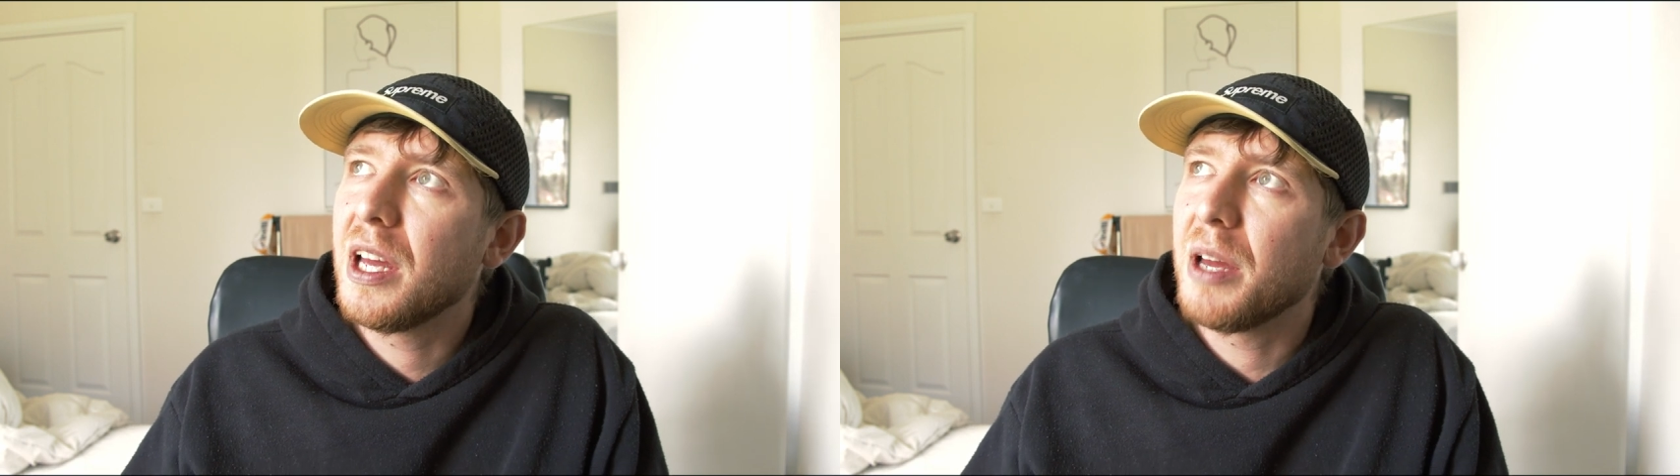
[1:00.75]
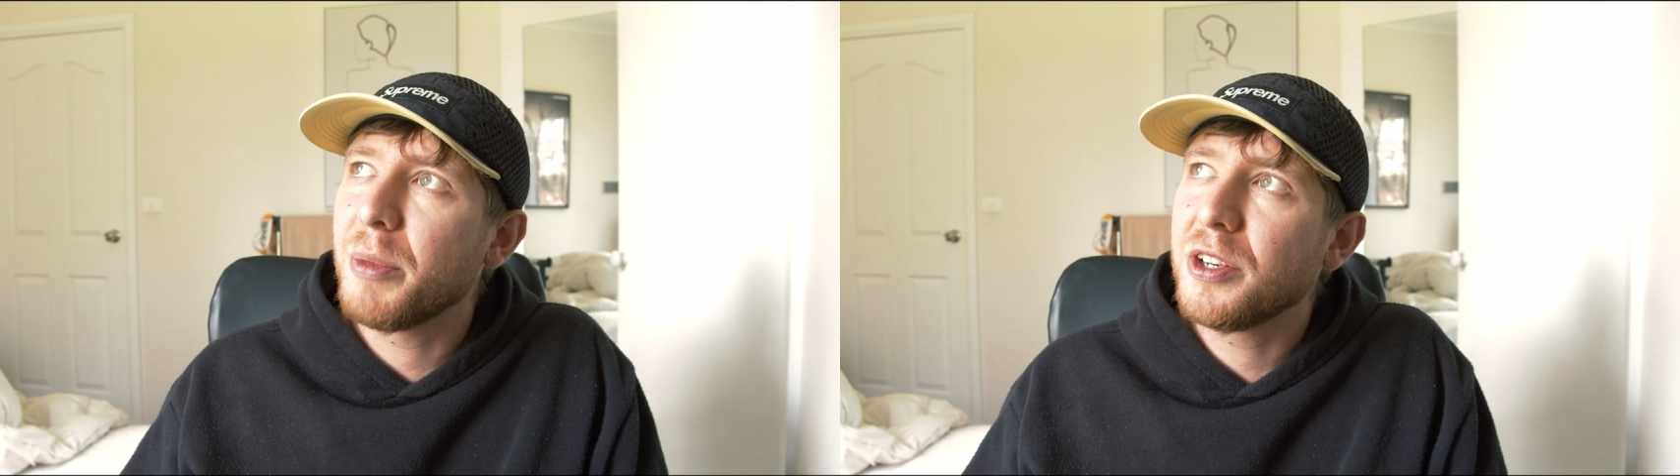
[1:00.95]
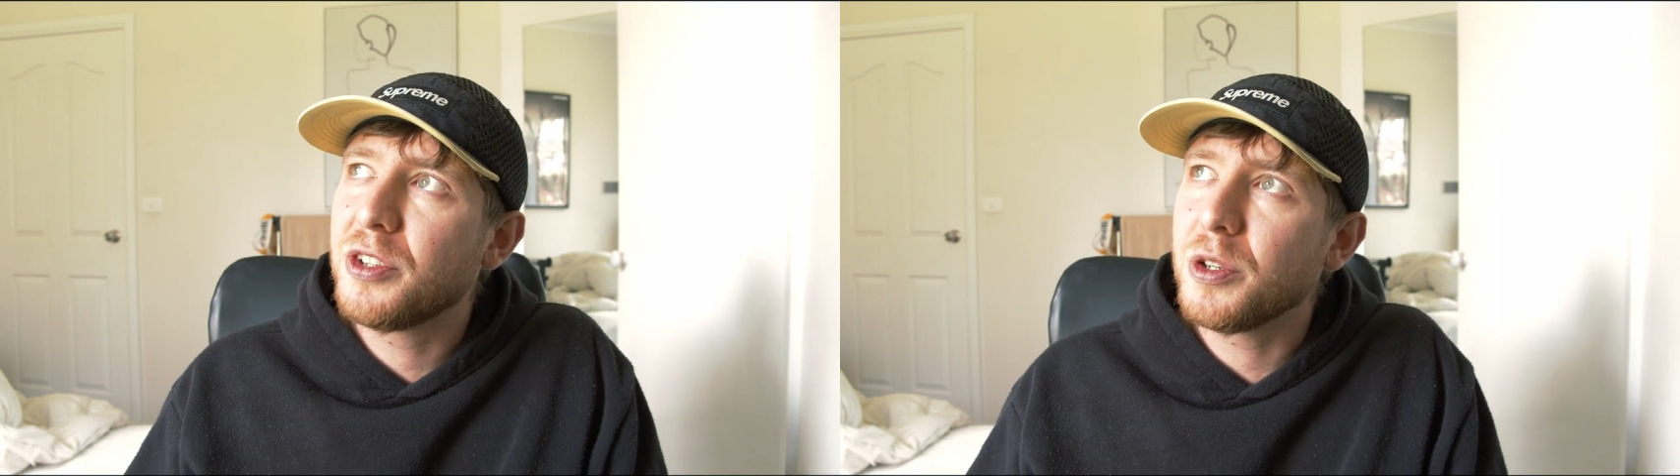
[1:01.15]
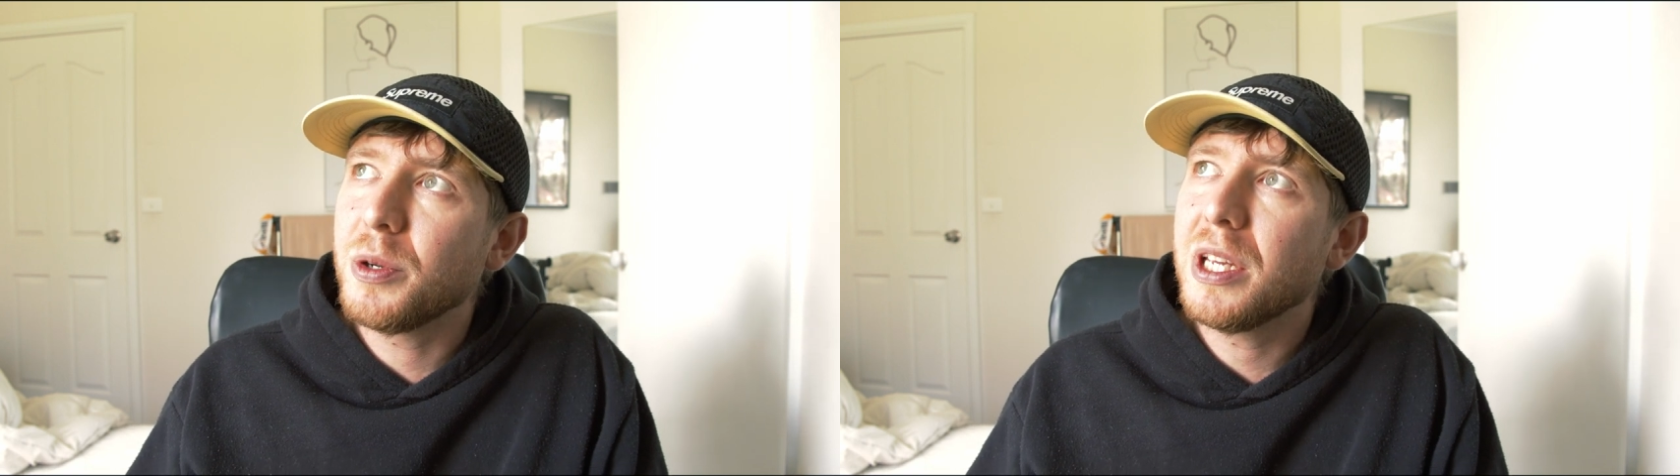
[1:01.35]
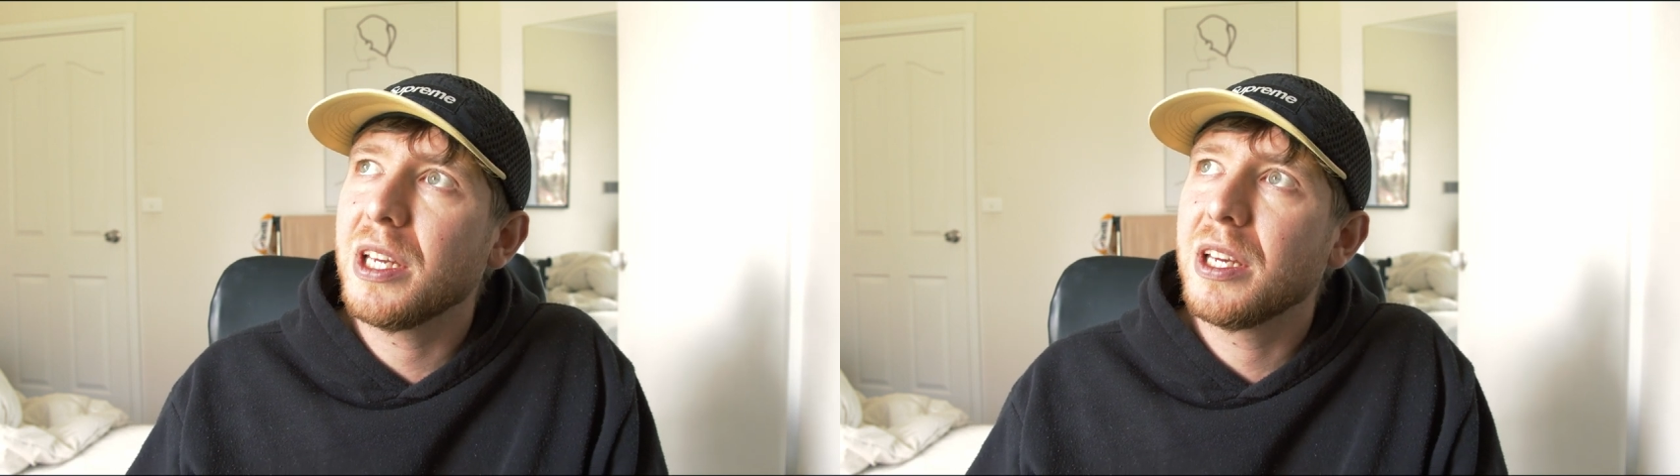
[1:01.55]
Am I
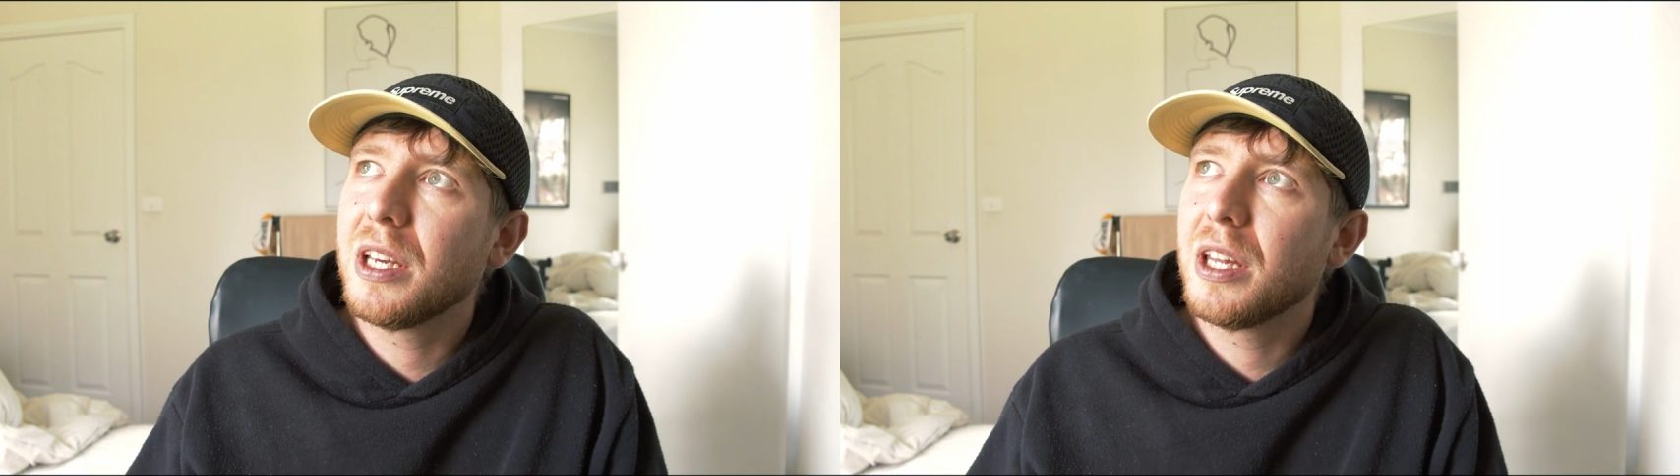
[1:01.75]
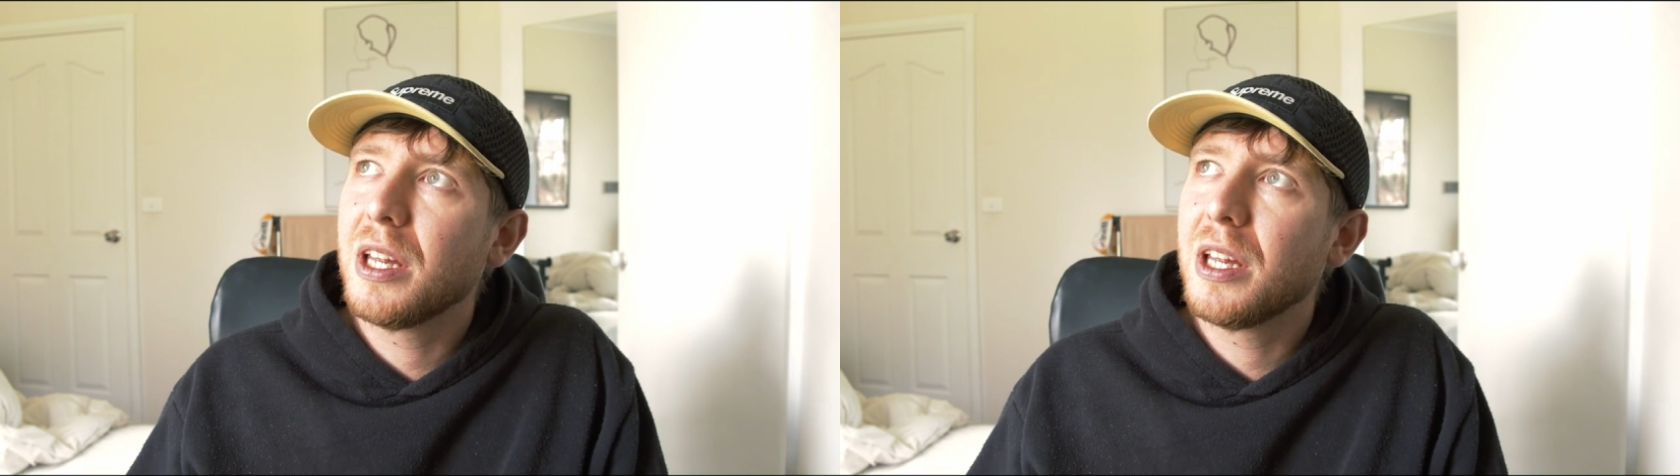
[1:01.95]
doing